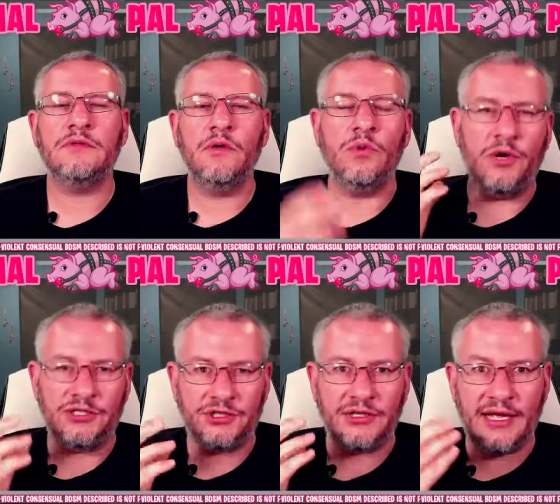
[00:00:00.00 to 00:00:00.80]
We
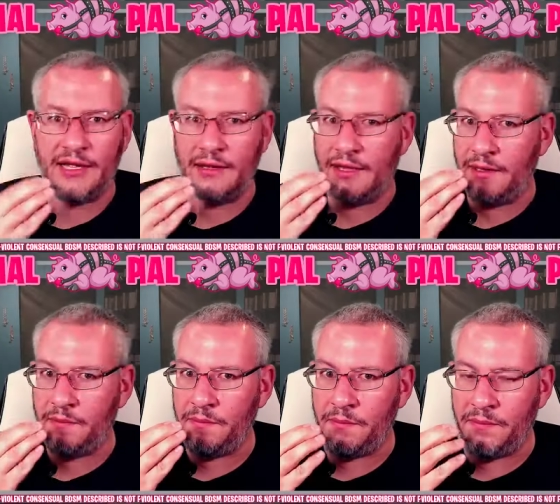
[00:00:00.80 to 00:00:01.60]
want you to uh,
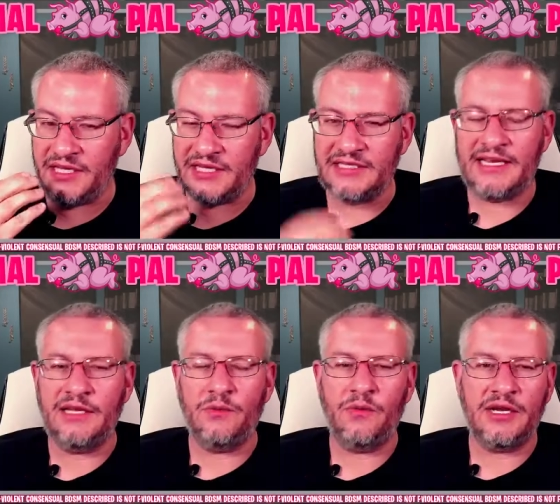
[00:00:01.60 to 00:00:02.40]
be consent.
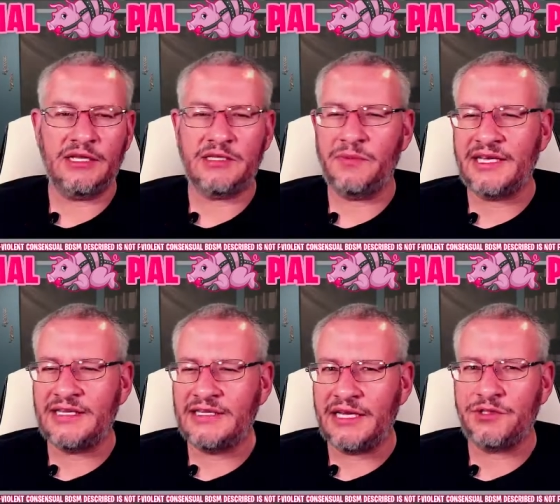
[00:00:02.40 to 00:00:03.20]
We want it to be
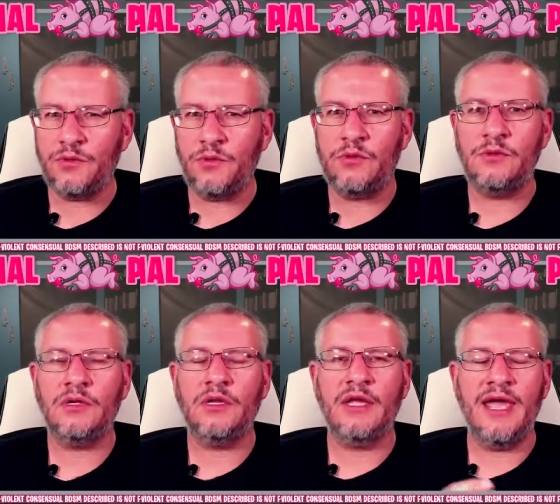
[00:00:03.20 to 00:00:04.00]
consensual.
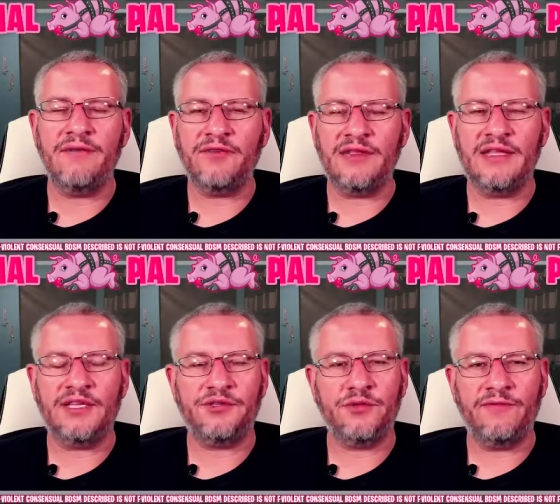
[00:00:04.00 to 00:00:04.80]
Everything
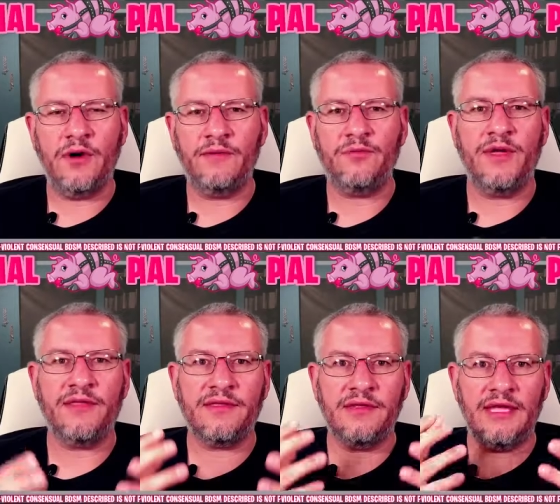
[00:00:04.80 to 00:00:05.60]
that you're involved with
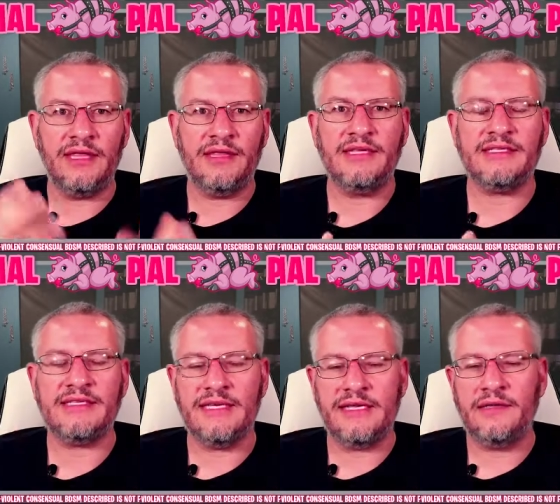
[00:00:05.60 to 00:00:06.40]
in this
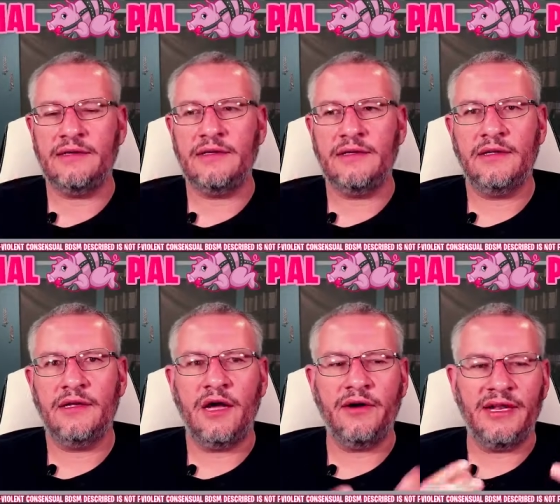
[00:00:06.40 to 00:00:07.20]
scene.
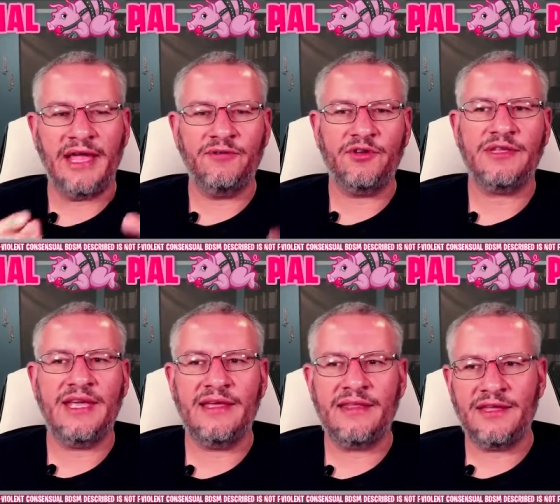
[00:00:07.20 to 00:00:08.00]
All right. Have a good
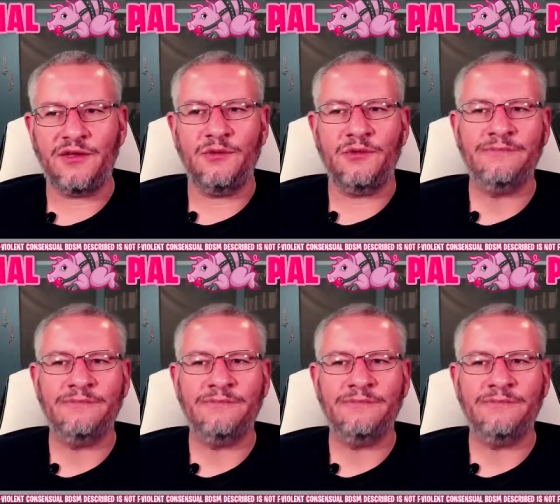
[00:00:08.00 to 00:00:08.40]
day. Thank you.